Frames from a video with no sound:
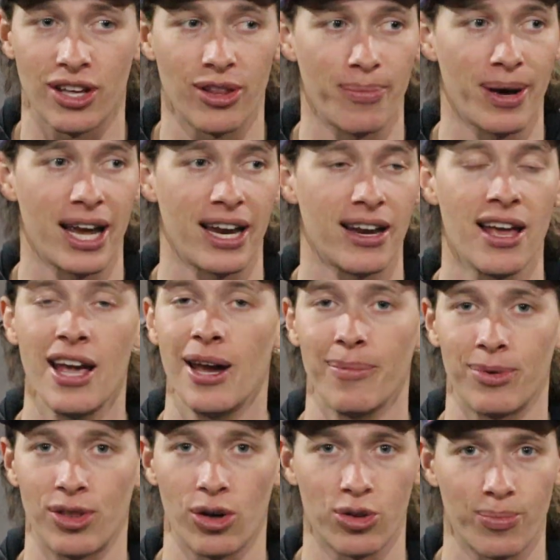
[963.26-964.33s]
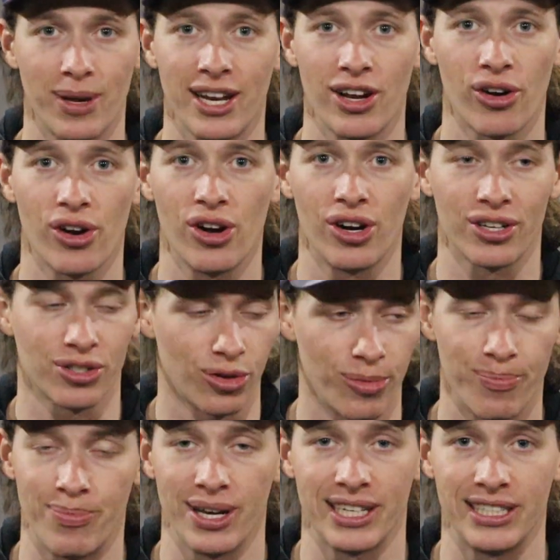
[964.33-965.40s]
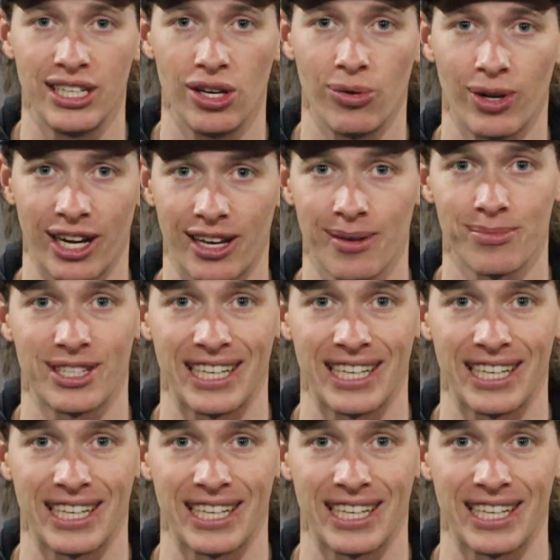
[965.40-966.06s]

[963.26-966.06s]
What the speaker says: on the bait. But those meatier hooks are a big deal when it comes